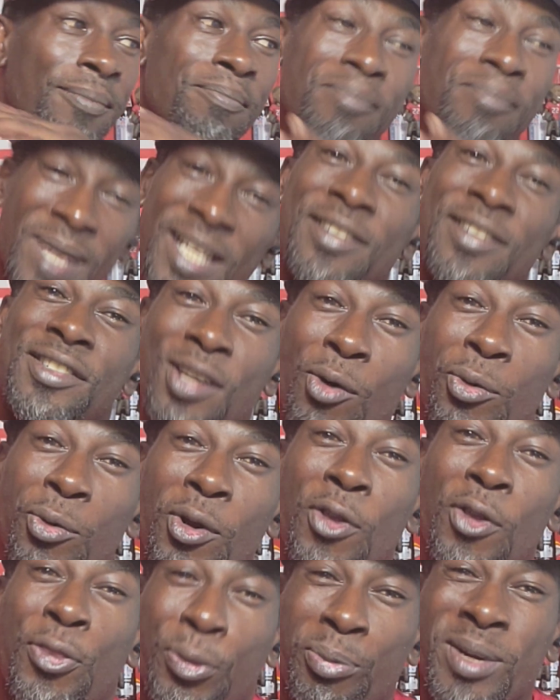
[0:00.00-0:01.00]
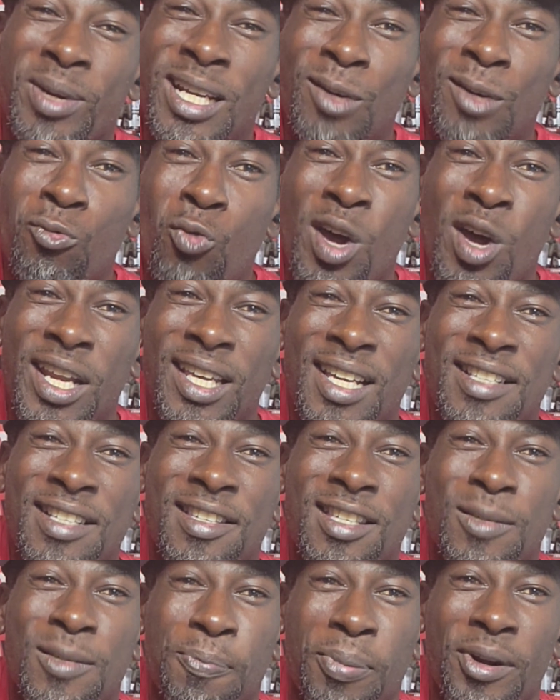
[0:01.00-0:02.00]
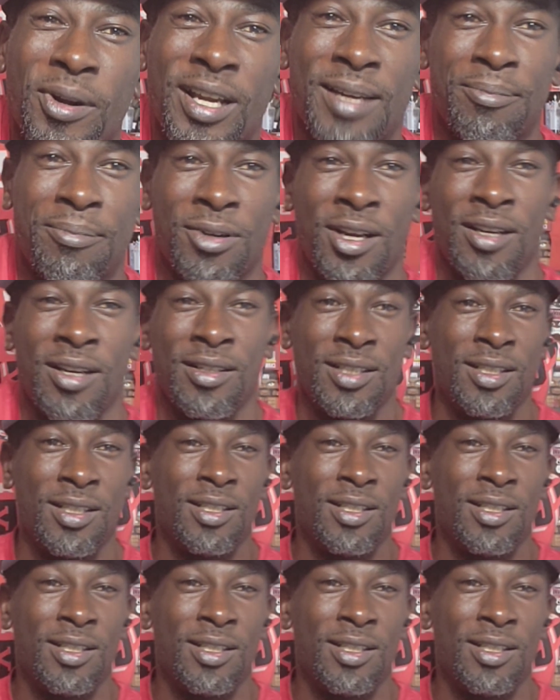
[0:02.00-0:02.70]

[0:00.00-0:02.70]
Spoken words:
Minnesota 3-1 against the spread, bro.